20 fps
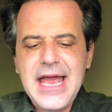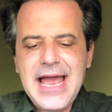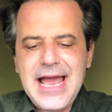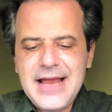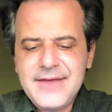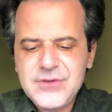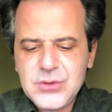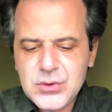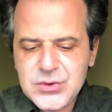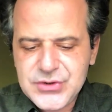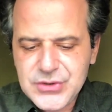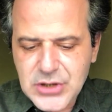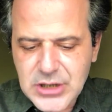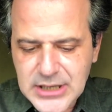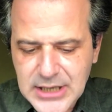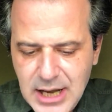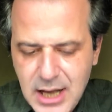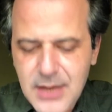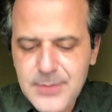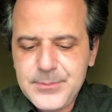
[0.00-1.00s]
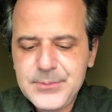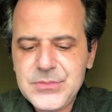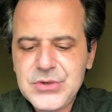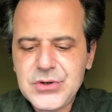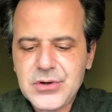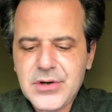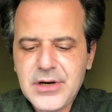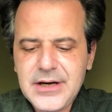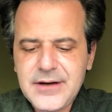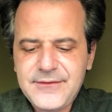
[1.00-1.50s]
Have you succumbed
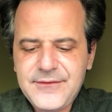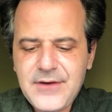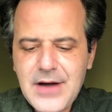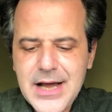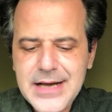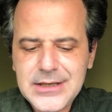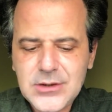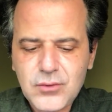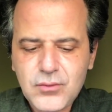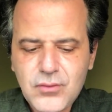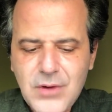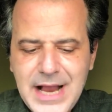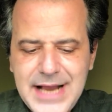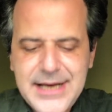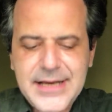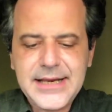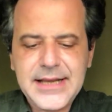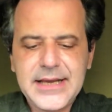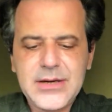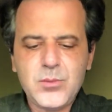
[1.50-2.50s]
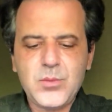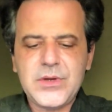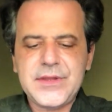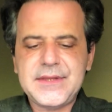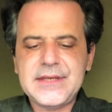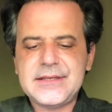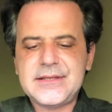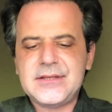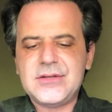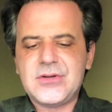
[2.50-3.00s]
during a final reckoning with
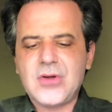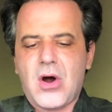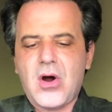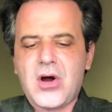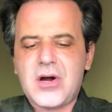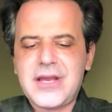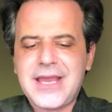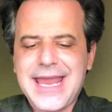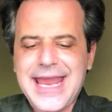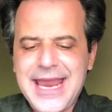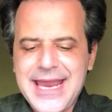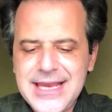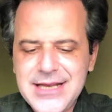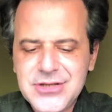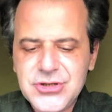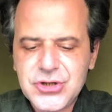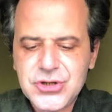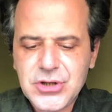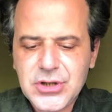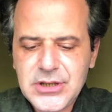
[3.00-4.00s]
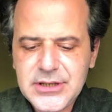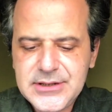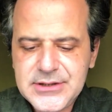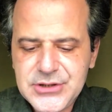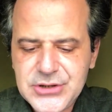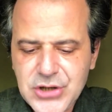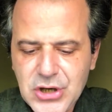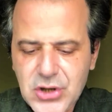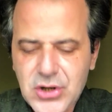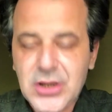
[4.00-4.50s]
this dark angel
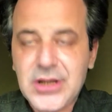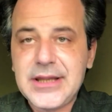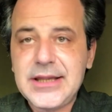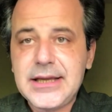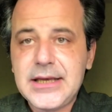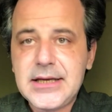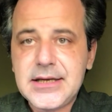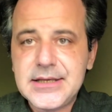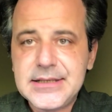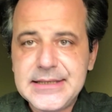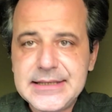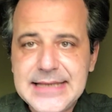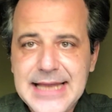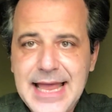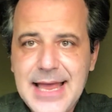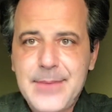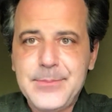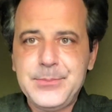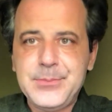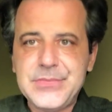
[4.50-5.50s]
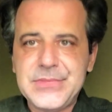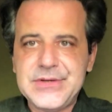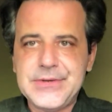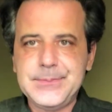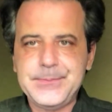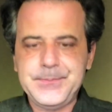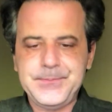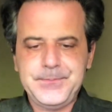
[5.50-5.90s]
eternally condemned?